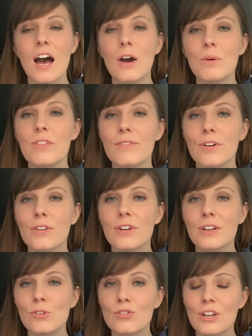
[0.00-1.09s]
with further
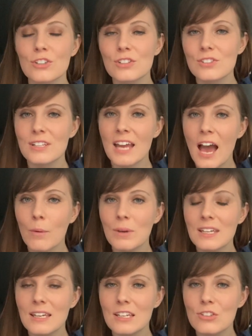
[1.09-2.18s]
instructions on how we
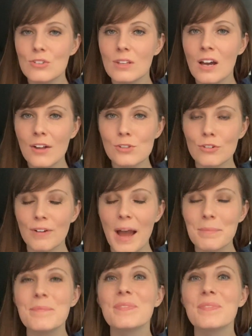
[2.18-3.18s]
can get you the console wrap.